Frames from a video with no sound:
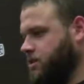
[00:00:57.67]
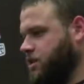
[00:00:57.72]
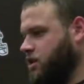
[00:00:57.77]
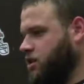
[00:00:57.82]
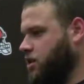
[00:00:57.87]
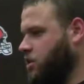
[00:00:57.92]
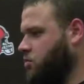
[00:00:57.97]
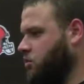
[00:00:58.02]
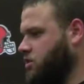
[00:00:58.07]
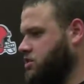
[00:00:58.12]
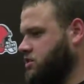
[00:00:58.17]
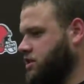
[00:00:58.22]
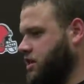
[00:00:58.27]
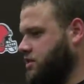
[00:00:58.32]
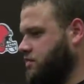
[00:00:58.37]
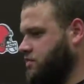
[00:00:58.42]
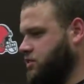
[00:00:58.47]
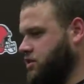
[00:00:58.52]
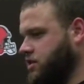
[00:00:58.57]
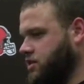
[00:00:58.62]
You know, you watch a lot
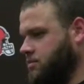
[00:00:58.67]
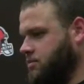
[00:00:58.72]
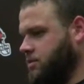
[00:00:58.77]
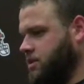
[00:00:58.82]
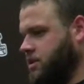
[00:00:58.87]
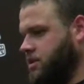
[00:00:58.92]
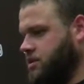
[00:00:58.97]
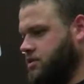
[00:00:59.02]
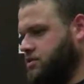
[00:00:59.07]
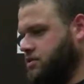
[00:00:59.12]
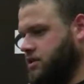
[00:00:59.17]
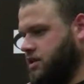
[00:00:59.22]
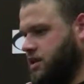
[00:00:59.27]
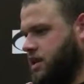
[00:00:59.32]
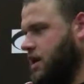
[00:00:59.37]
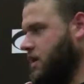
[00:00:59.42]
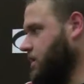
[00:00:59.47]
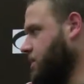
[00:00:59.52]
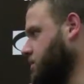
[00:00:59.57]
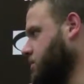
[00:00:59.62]
of film, and there's a
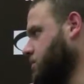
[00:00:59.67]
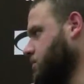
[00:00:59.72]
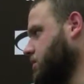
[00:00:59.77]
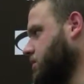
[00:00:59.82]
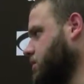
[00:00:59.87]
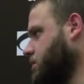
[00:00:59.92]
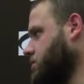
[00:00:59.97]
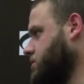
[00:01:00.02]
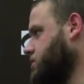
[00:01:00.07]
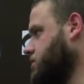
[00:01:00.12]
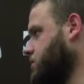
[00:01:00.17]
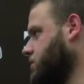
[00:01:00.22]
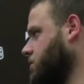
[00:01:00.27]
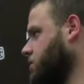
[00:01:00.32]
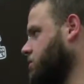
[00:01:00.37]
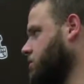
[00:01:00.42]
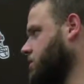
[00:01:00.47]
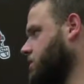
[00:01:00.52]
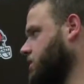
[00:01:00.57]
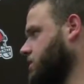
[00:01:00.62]
lot of good players. You know,
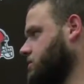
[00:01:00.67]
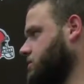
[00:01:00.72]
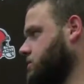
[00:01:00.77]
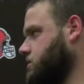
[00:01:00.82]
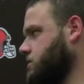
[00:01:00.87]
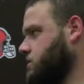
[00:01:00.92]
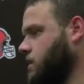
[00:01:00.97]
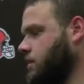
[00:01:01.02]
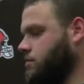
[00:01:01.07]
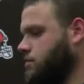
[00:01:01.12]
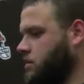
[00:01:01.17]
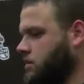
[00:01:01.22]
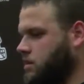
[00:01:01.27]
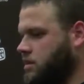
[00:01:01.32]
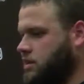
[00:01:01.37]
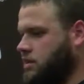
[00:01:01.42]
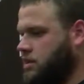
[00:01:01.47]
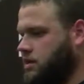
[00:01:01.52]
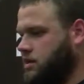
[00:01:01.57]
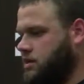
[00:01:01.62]
Quentin Nelson just came to the
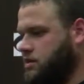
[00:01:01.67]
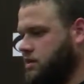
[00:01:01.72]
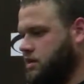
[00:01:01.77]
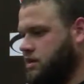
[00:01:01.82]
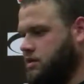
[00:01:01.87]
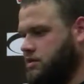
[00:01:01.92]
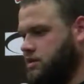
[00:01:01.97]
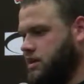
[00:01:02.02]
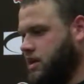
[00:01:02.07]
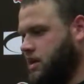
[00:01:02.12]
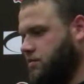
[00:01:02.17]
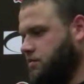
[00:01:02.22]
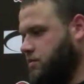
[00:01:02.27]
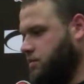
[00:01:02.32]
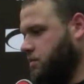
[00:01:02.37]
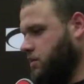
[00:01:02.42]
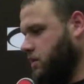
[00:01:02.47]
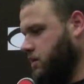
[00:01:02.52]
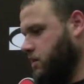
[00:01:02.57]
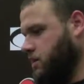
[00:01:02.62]
league, and he's a heck of
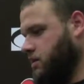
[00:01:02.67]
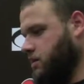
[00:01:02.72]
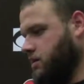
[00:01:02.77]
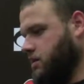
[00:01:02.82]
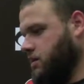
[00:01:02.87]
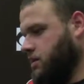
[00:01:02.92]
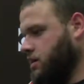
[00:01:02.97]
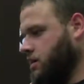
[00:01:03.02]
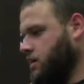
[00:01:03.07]
a player.